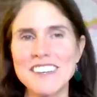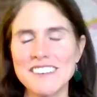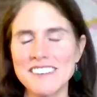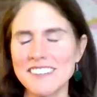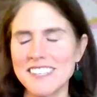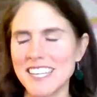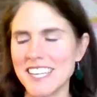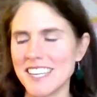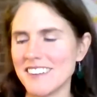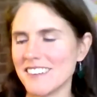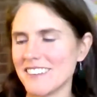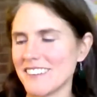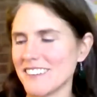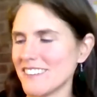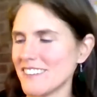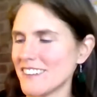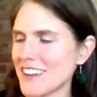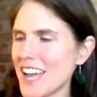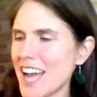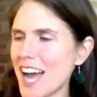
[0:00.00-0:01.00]
your take
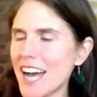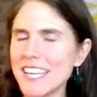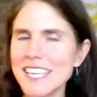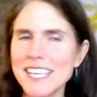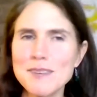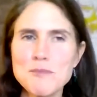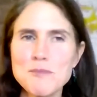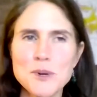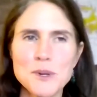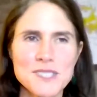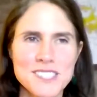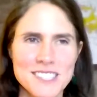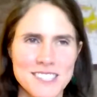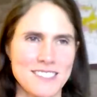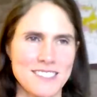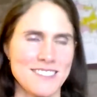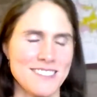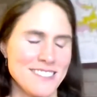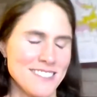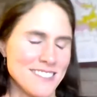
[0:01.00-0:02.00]
your hiking
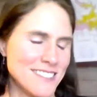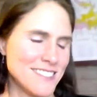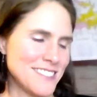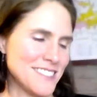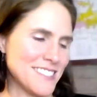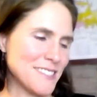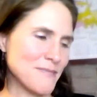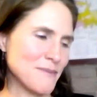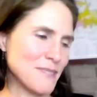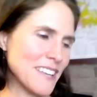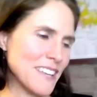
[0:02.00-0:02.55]
boots there's some